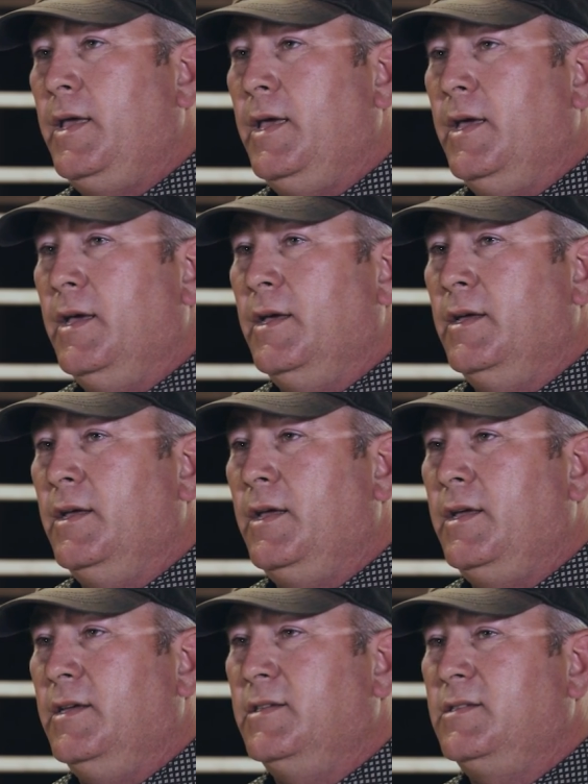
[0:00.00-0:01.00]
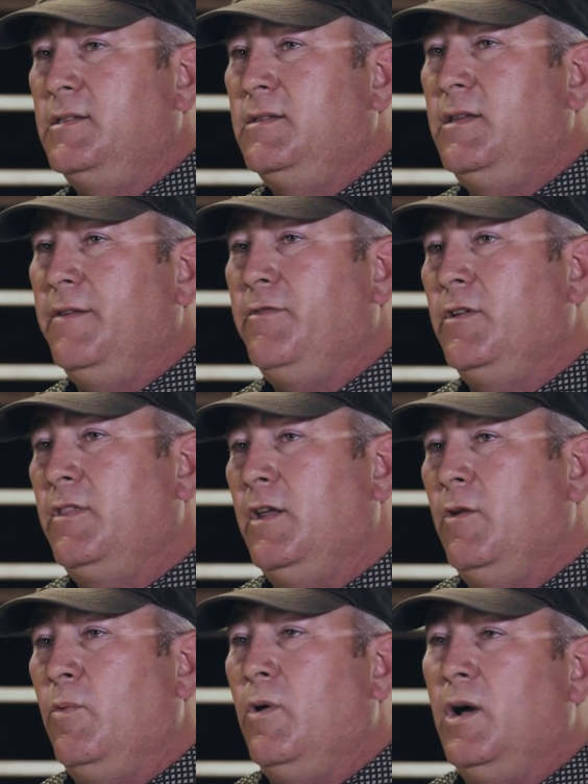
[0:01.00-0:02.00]
is different
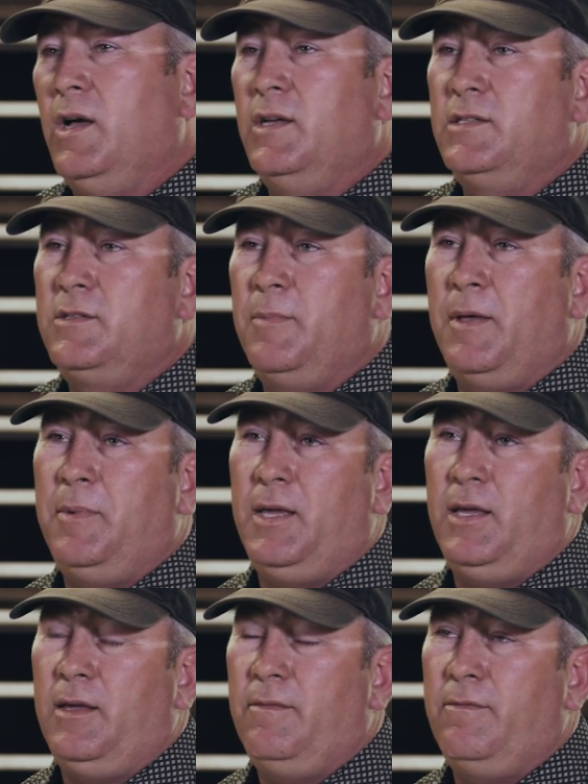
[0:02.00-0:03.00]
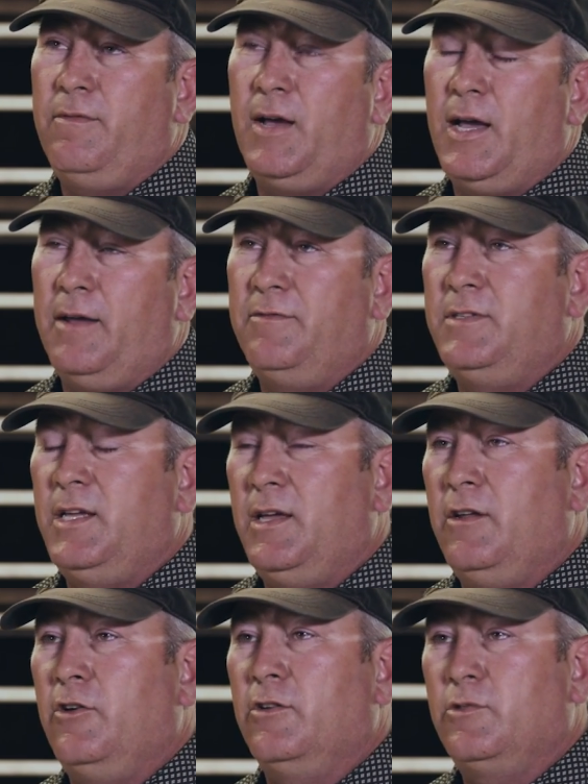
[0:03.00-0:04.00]
than it was maybe 5,
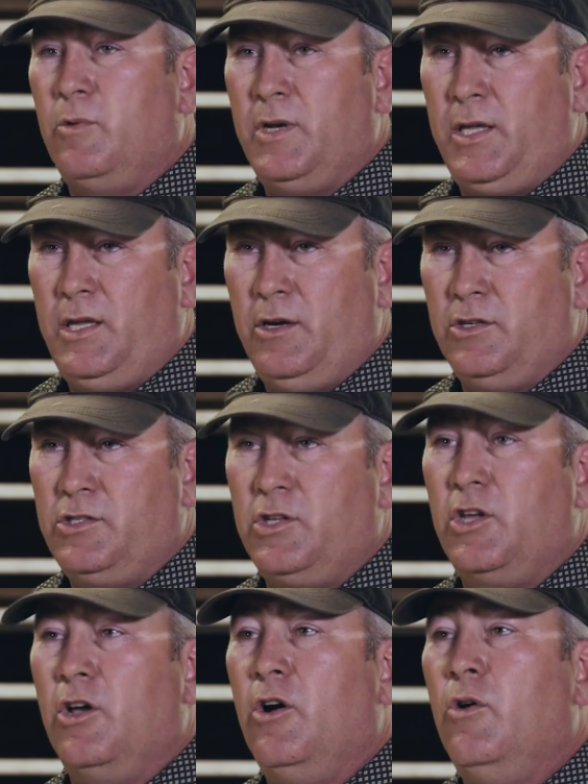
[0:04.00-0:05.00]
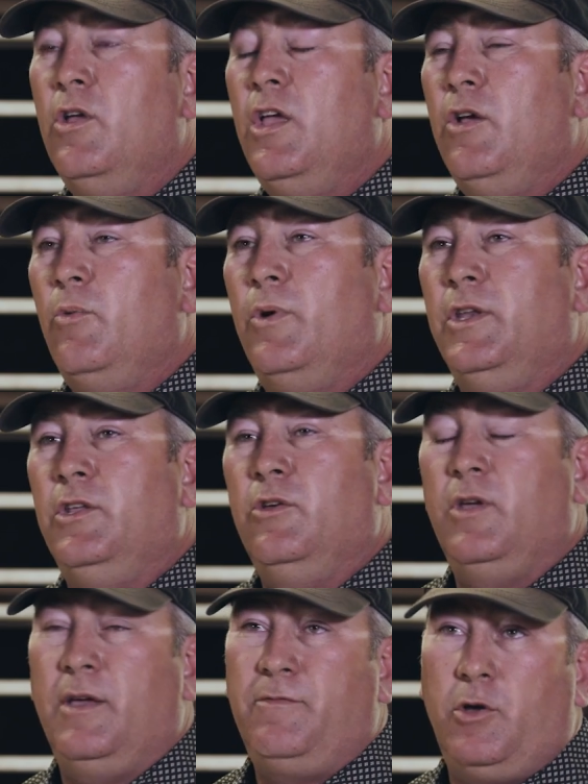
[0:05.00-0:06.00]
10, or 20 years ago, when
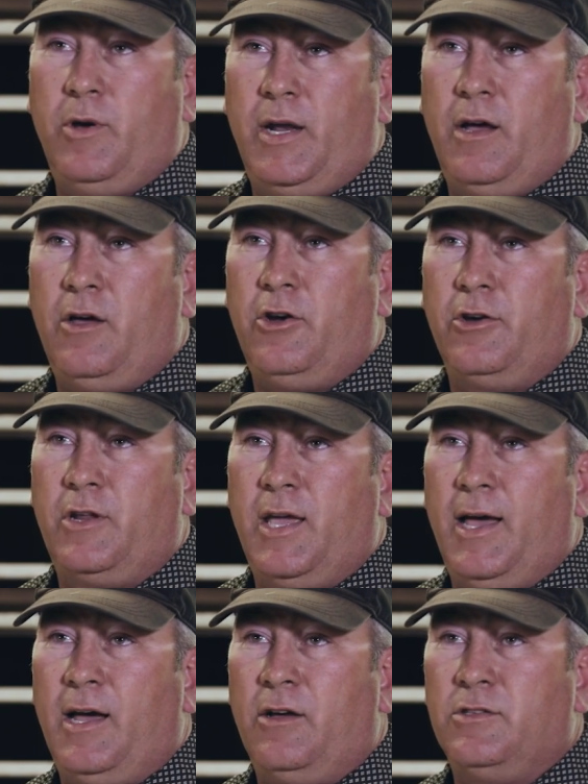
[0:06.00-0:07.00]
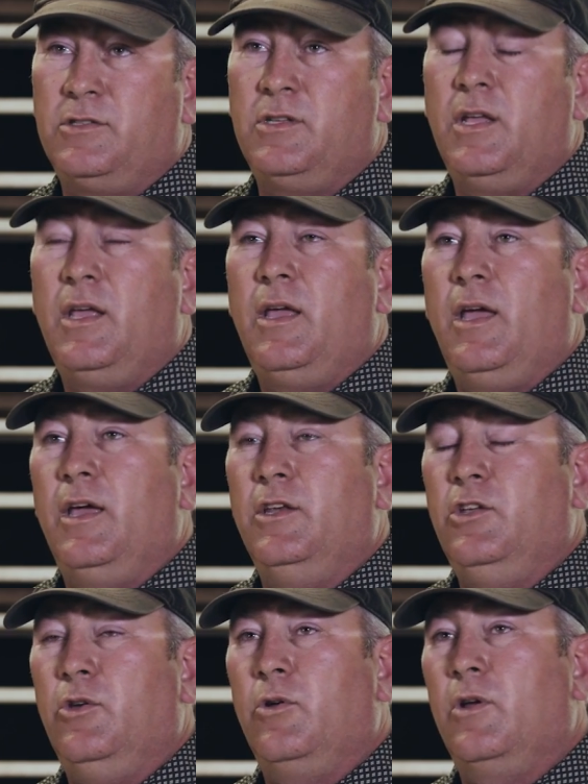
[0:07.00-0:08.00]
if you had 100 cows
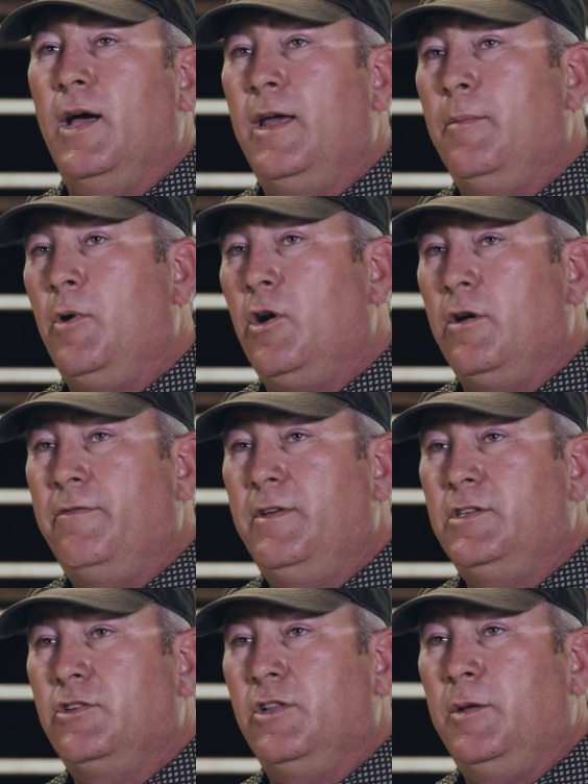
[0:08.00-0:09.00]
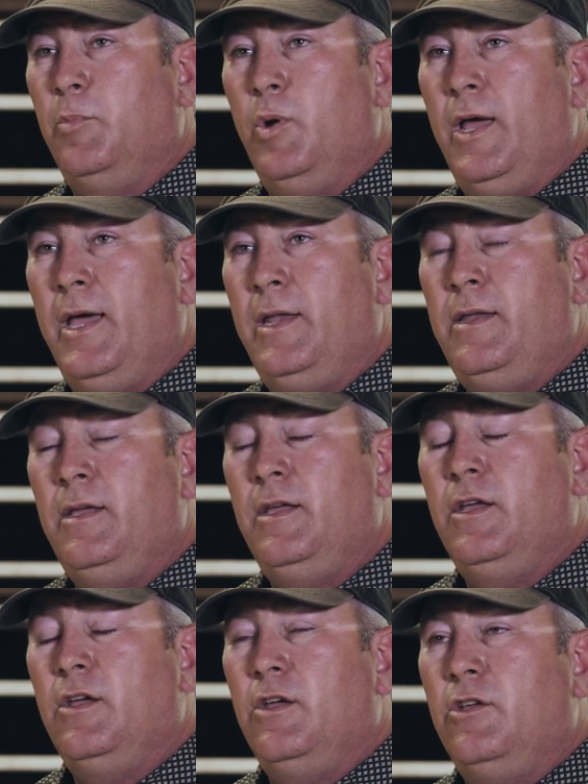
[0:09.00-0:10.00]
and you got them artificially bred,
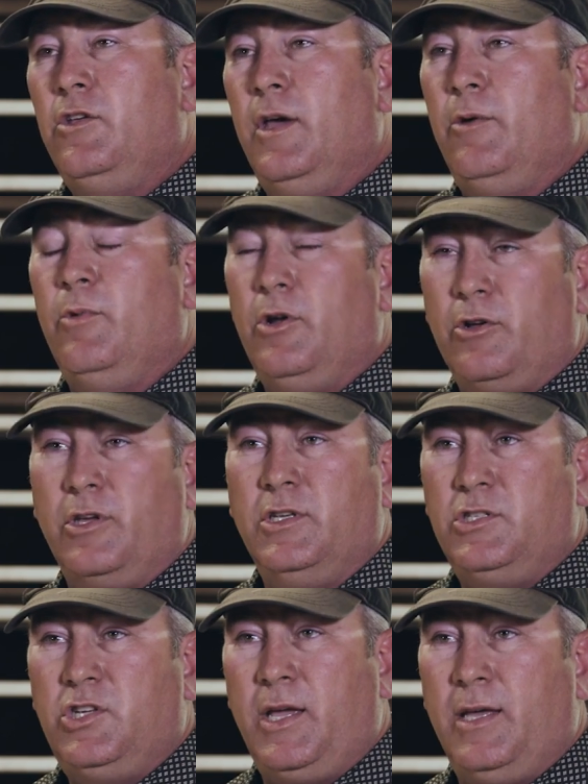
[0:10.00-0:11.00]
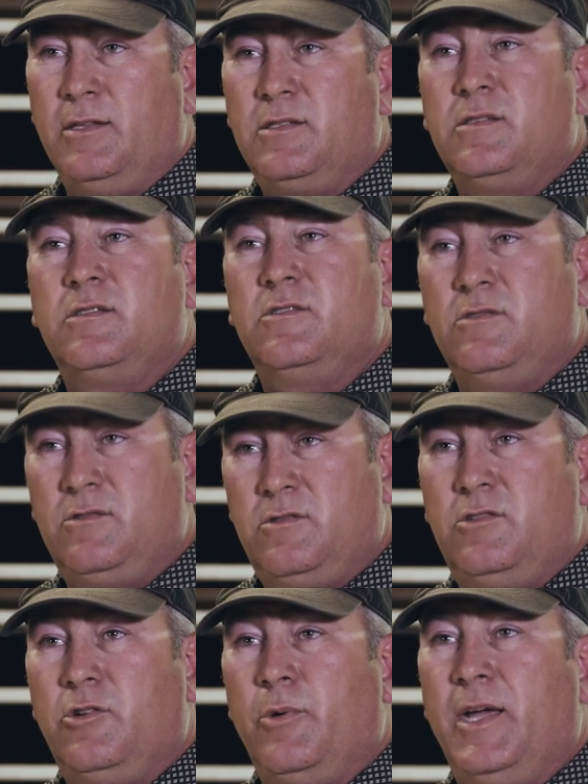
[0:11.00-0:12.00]
you had a real good chance
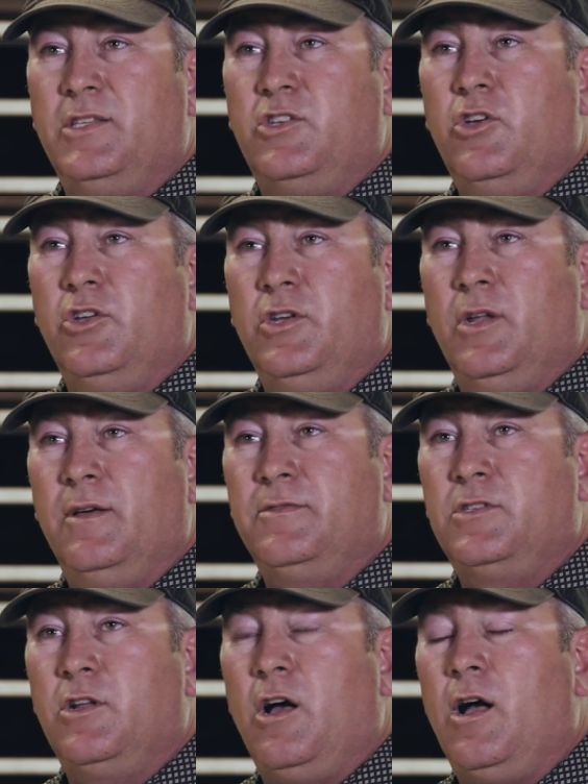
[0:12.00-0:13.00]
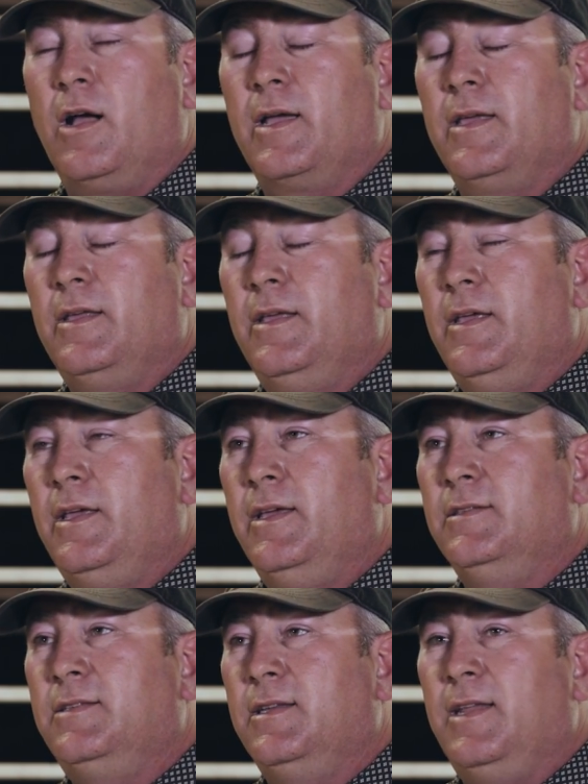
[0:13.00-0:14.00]
to raise good enough stock.
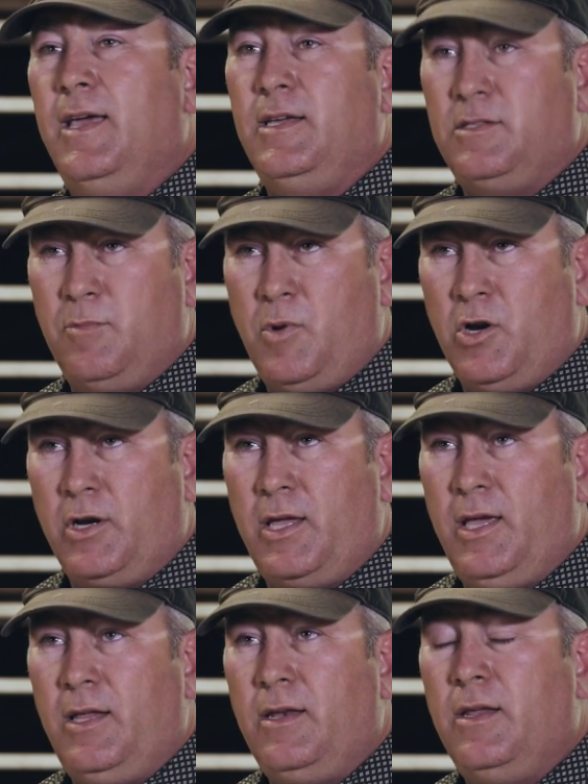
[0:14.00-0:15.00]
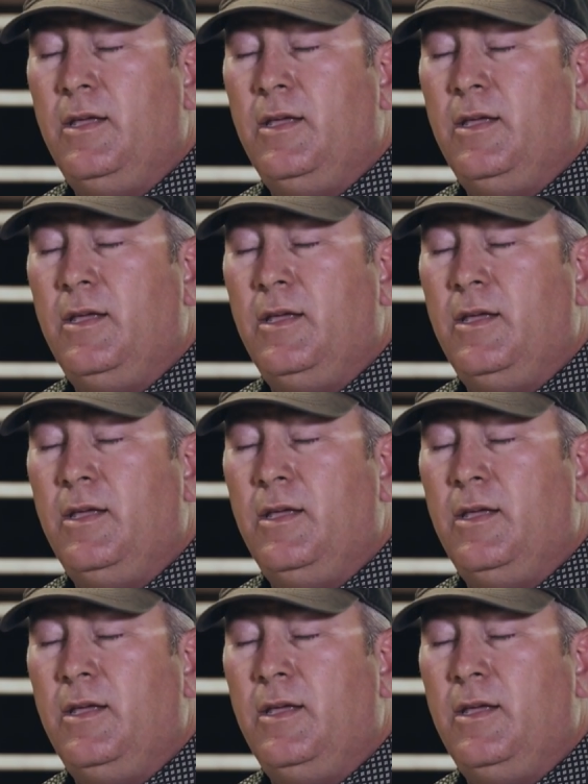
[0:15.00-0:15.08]
In today's market,